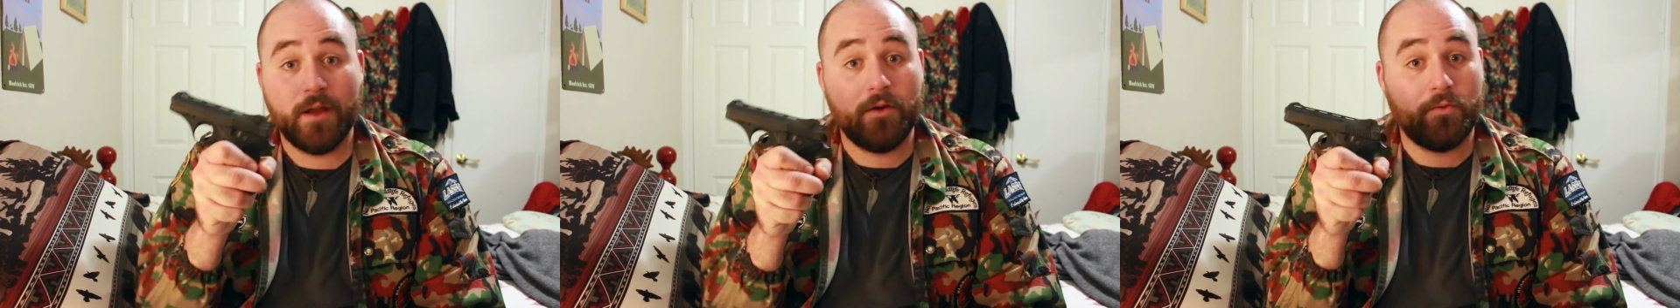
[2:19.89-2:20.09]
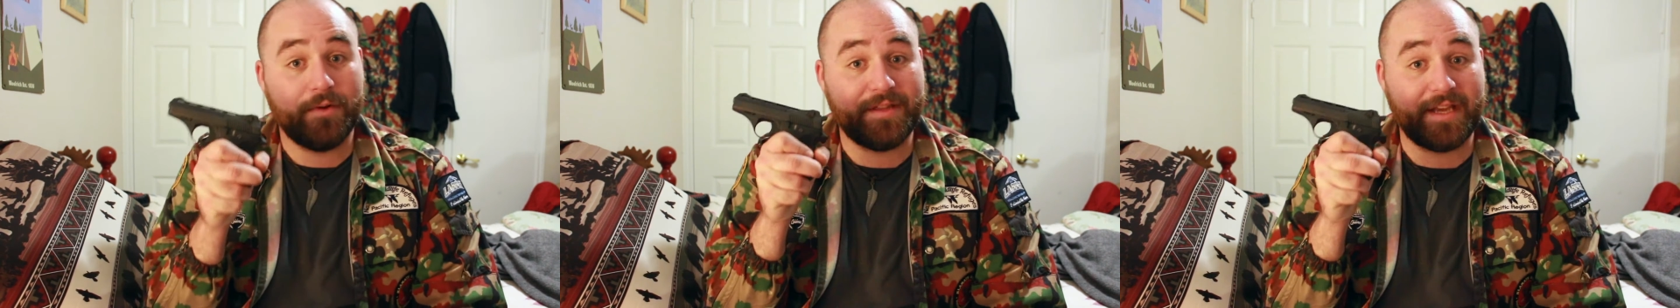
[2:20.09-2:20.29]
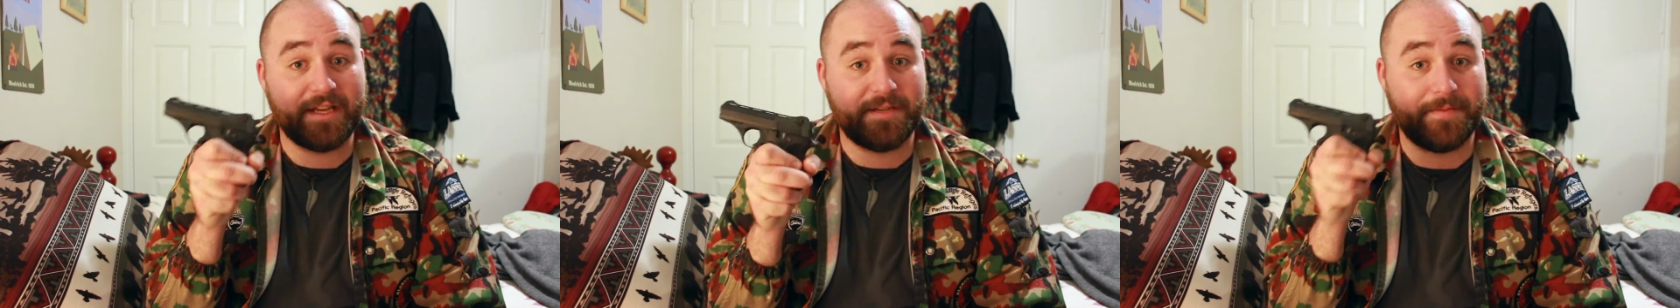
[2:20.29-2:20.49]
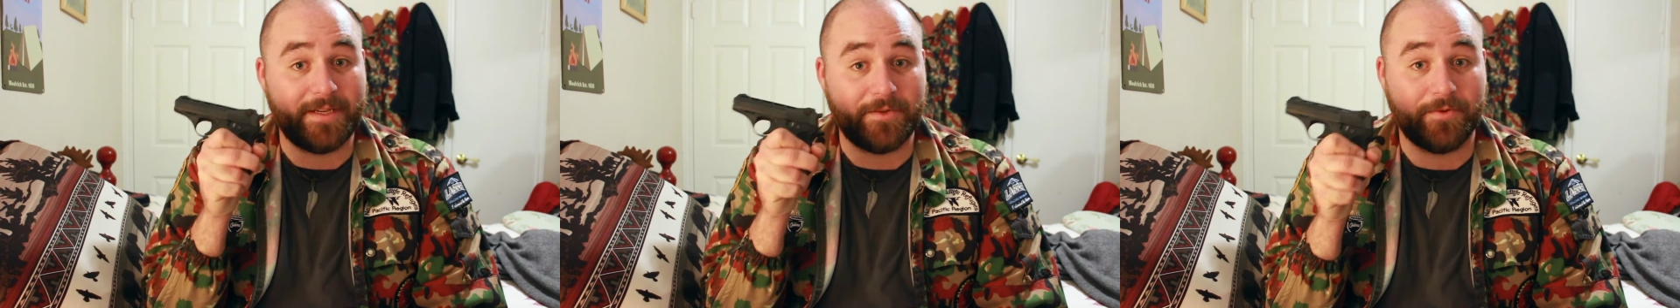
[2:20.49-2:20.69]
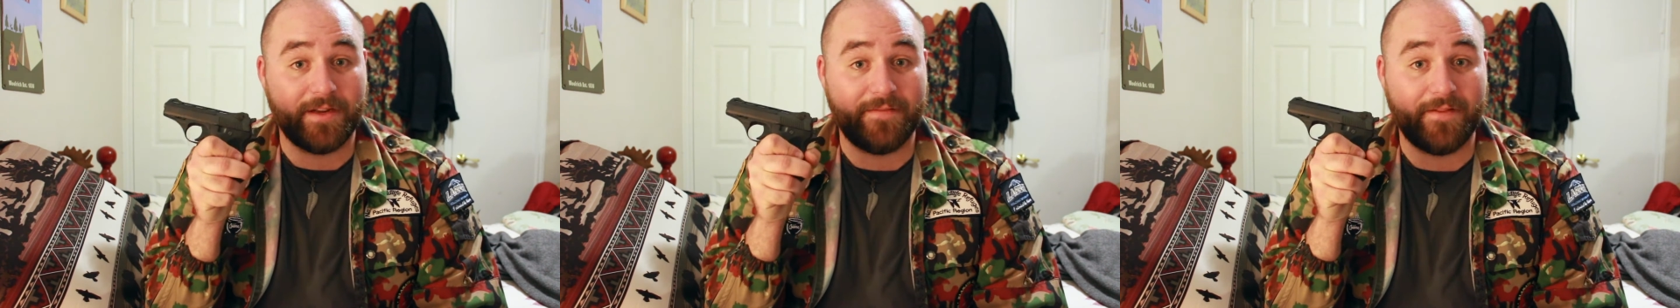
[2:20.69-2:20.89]
with the
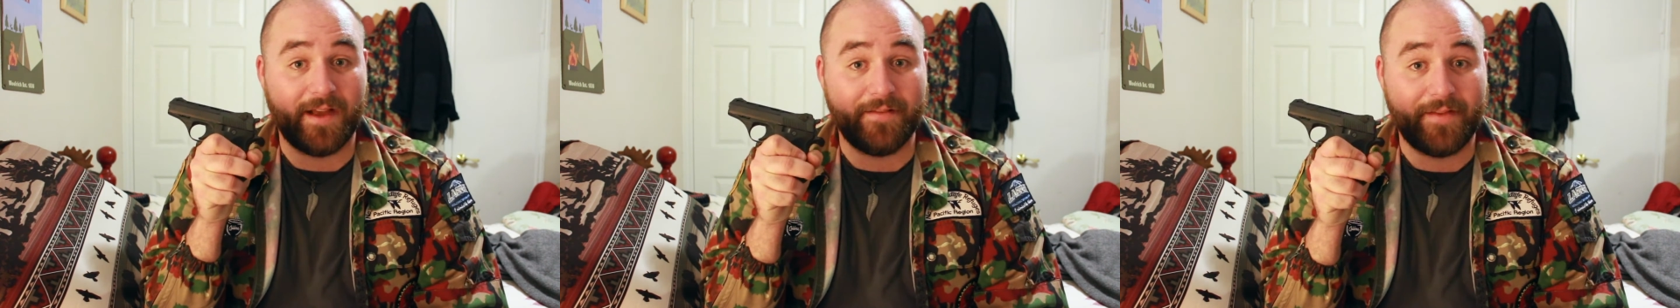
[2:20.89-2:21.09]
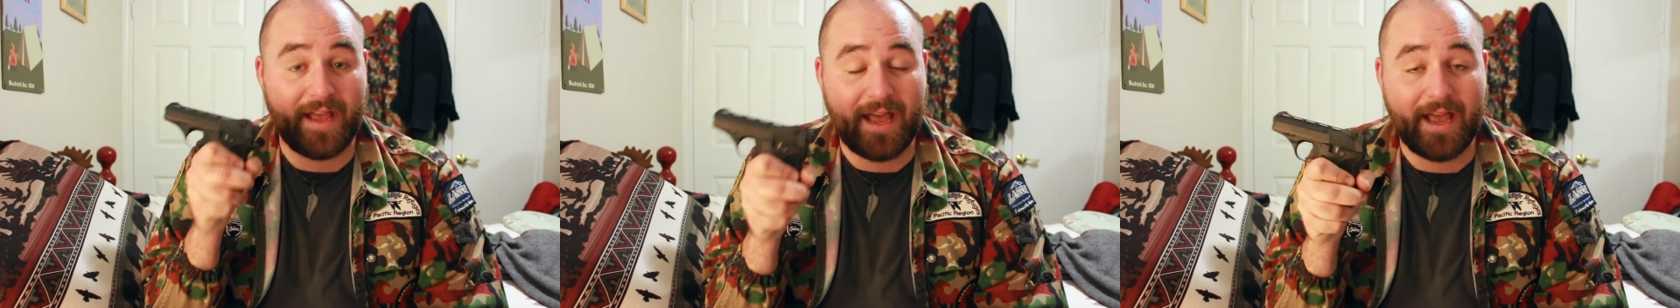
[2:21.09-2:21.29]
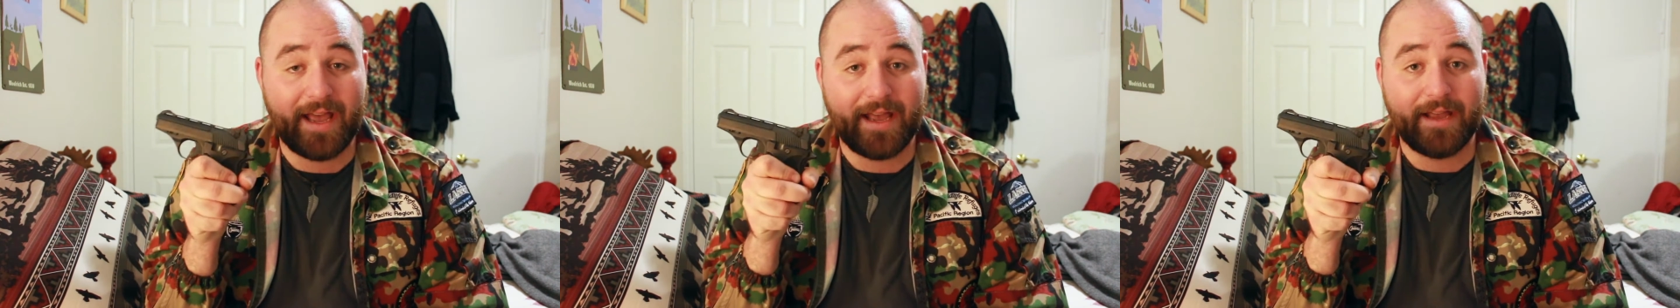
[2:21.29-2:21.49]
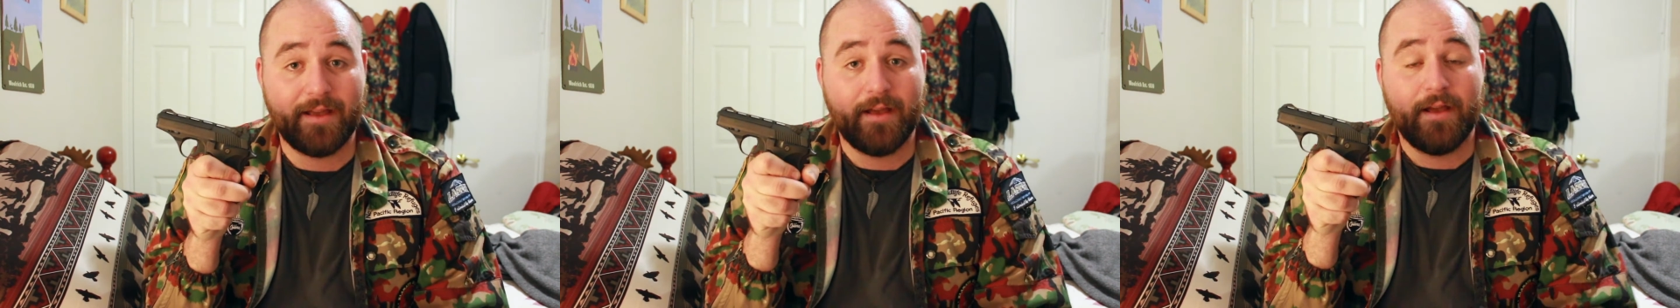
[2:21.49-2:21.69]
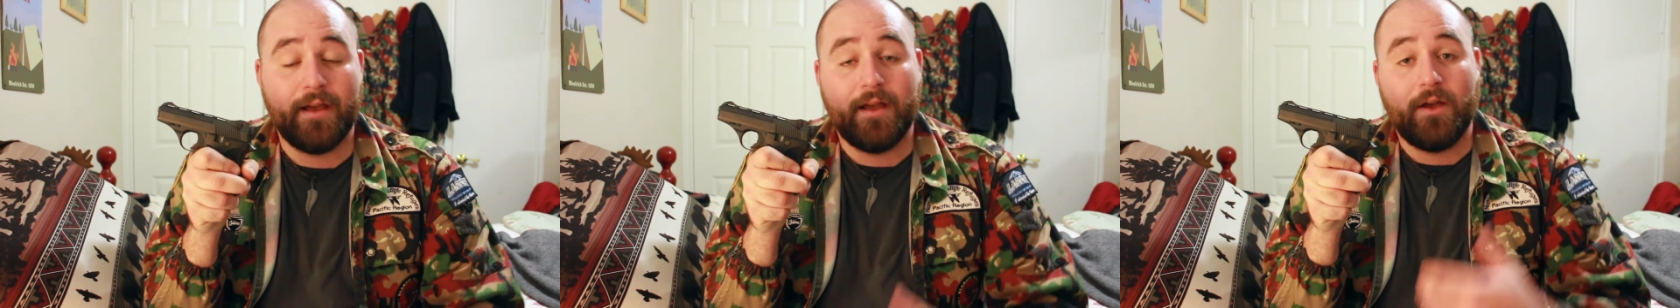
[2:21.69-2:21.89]
HP25A,
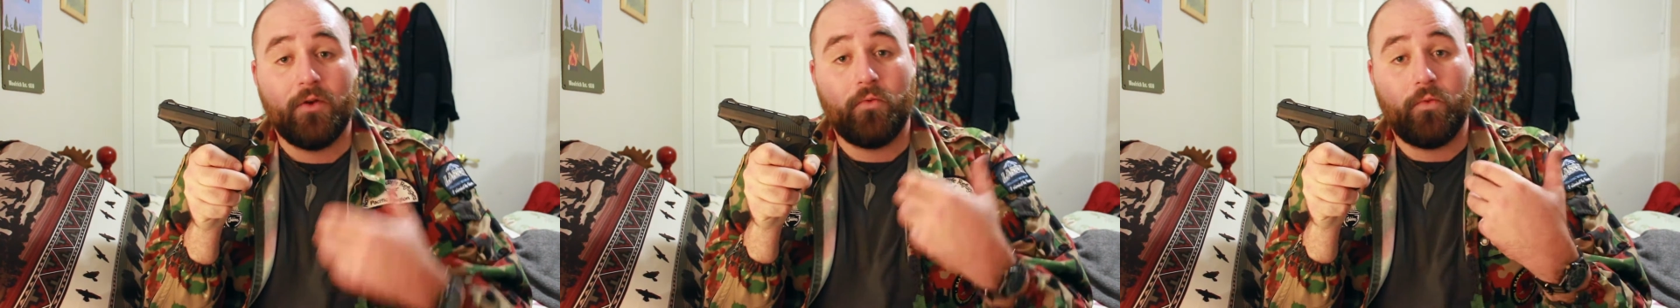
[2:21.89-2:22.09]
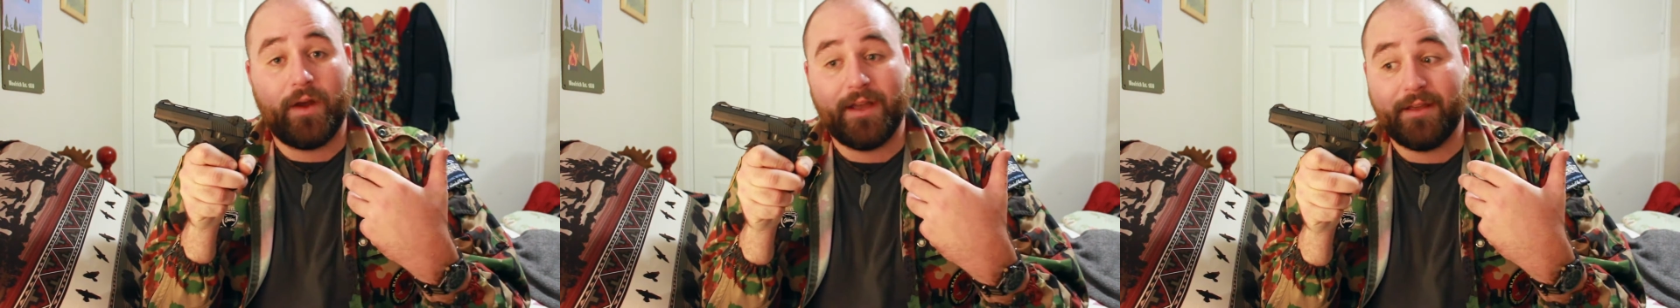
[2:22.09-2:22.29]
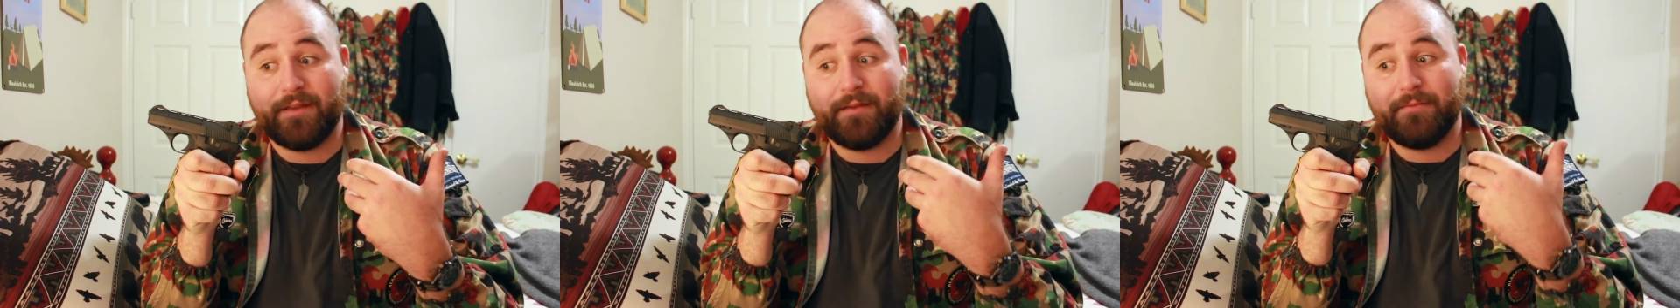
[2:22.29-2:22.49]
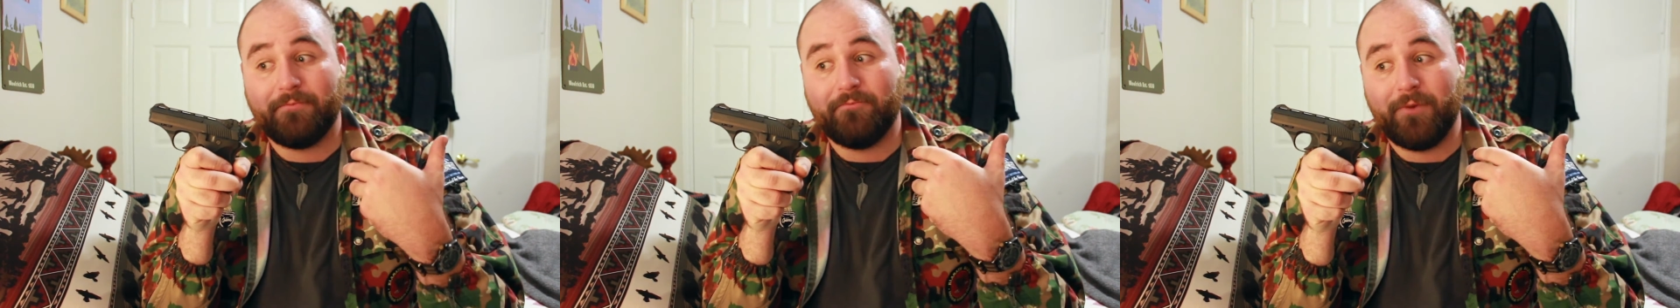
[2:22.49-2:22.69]
with,